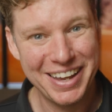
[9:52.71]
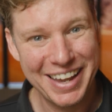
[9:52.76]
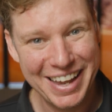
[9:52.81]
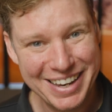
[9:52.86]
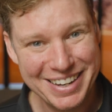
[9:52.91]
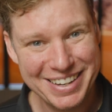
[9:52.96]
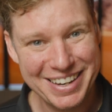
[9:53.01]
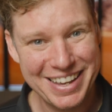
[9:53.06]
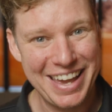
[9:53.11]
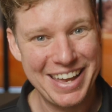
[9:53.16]

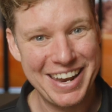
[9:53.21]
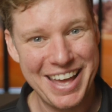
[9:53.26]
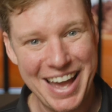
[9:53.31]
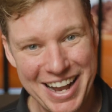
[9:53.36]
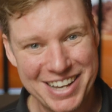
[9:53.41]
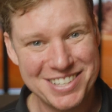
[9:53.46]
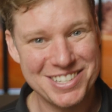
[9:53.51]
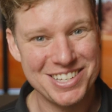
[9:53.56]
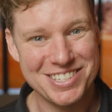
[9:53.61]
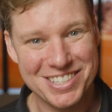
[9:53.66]
and get
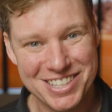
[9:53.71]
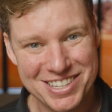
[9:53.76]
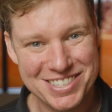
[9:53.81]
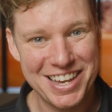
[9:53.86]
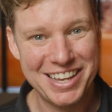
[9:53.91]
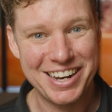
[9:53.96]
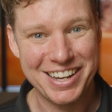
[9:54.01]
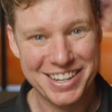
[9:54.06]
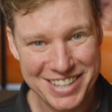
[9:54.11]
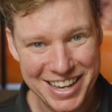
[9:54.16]
access to this
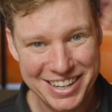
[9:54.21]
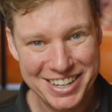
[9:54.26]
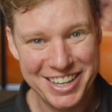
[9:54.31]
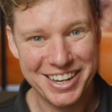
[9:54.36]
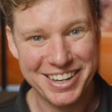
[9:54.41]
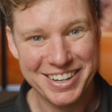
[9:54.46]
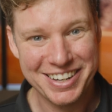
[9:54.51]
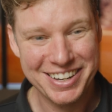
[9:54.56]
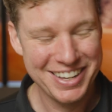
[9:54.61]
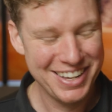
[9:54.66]
data because I need
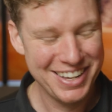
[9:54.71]
it.